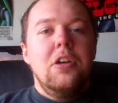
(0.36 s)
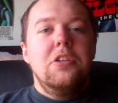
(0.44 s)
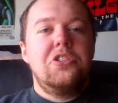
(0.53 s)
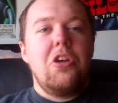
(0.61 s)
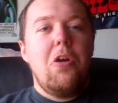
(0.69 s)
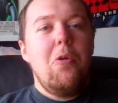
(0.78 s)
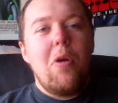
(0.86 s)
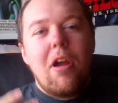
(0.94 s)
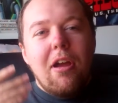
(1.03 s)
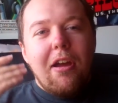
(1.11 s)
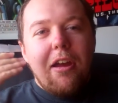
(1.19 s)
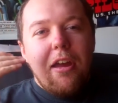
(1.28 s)
So,
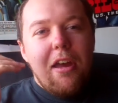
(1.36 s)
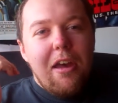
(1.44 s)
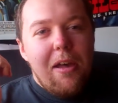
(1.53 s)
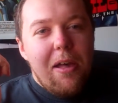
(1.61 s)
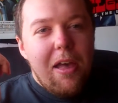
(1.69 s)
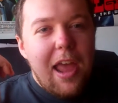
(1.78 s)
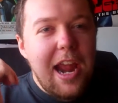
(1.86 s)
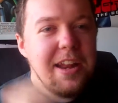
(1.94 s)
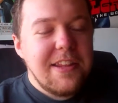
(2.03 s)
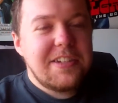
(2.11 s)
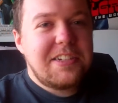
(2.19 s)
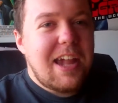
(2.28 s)

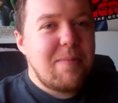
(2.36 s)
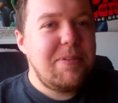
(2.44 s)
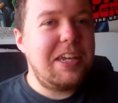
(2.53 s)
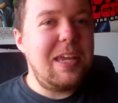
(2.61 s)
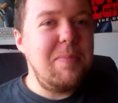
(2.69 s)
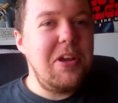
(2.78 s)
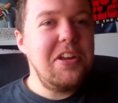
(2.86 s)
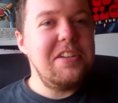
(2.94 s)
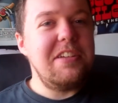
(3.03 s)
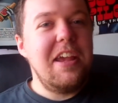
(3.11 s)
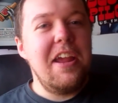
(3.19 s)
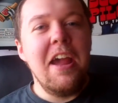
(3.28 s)
in the skeptic
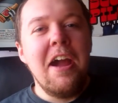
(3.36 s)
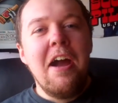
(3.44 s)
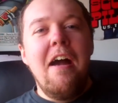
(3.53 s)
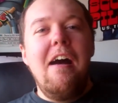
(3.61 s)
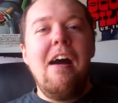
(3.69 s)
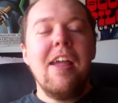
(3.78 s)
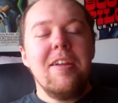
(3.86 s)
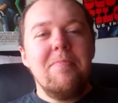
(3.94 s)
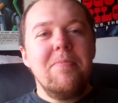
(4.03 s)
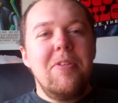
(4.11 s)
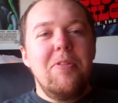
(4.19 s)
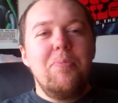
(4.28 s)
community, I
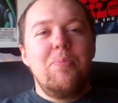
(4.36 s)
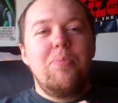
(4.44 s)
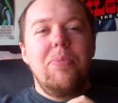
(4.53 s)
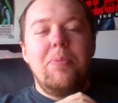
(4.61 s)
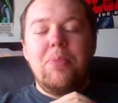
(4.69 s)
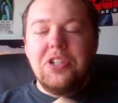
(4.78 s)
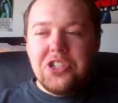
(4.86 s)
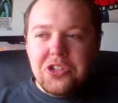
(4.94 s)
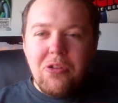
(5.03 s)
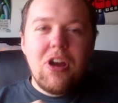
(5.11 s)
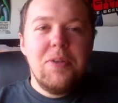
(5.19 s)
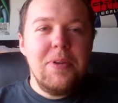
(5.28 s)
am
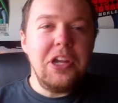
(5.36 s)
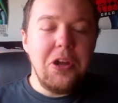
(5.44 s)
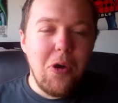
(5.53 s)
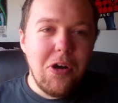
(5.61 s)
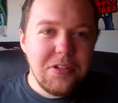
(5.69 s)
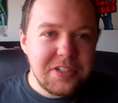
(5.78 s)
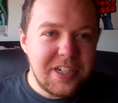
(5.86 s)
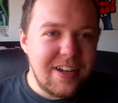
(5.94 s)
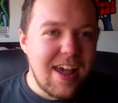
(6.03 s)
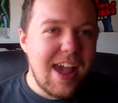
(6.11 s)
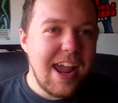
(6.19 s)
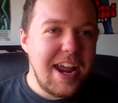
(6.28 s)
prescribing you all
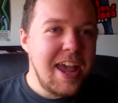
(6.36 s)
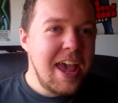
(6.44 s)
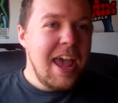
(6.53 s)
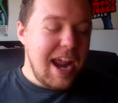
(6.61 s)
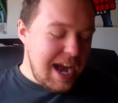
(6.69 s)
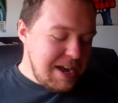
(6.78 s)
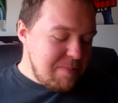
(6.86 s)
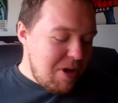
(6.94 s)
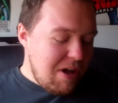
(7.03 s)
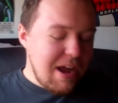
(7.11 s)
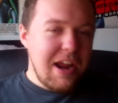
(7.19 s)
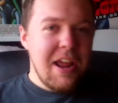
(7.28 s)
today in
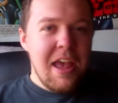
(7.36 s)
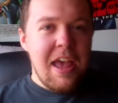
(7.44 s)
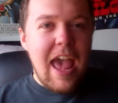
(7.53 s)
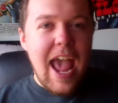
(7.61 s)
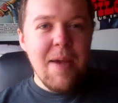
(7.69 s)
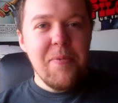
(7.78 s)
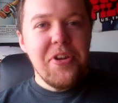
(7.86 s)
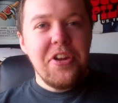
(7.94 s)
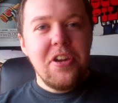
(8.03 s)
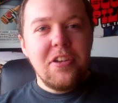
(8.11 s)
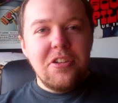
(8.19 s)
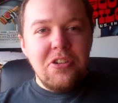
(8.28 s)
my
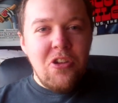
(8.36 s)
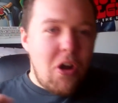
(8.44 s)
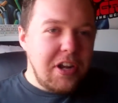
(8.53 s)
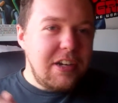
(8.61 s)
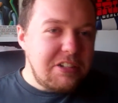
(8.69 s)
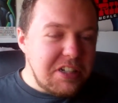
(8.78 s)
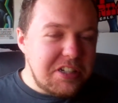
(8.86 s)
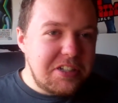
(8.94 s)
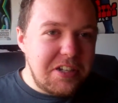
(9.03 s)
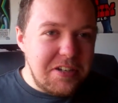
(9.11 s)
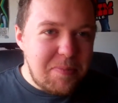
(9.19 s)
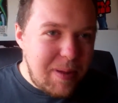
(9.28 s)
eminent
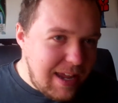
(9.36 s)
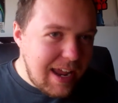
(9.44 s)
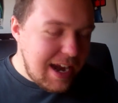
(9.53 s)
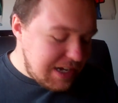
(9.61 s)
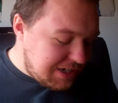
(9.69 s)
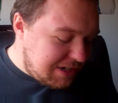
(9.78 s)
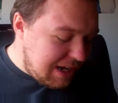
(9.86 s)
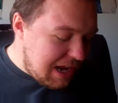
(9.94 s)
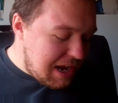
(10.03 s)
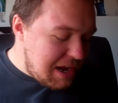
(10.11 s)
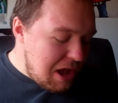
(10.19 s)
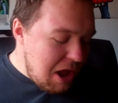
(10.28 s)
non-existent
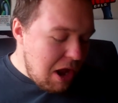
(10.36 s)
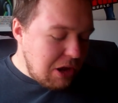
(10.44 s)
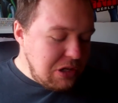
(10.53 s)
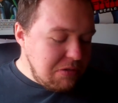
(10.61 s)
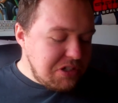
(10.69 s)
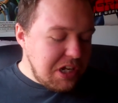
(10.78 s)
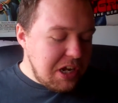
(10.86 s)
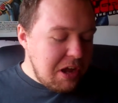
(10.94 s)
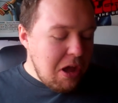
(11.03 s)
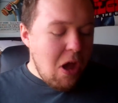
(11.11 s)
PhD using